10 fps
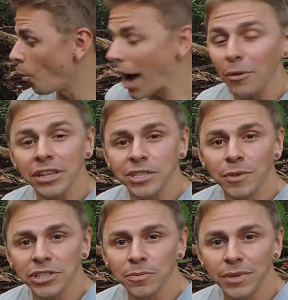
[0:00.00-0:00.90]
Why would this
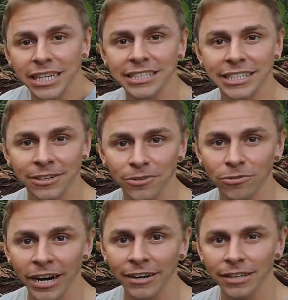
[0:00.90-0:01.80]
mushroom be considered
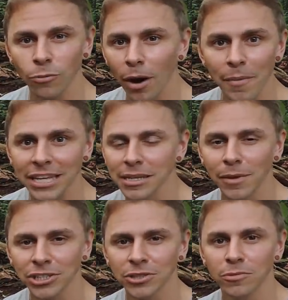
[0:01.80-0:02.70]
rare? Like, what makes a
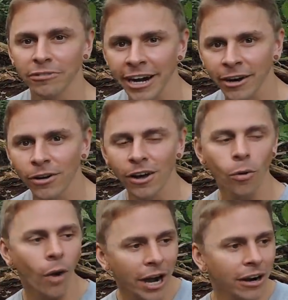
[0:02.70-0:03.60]
mushroom rare?
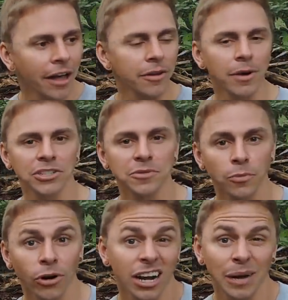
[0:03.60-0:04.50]
Why are other mushrooms
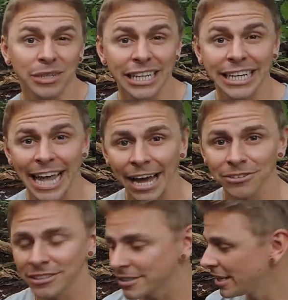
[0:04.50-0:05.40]
more commonly
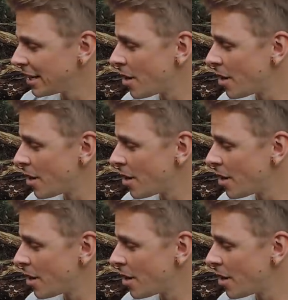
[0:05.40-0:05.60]
encountered?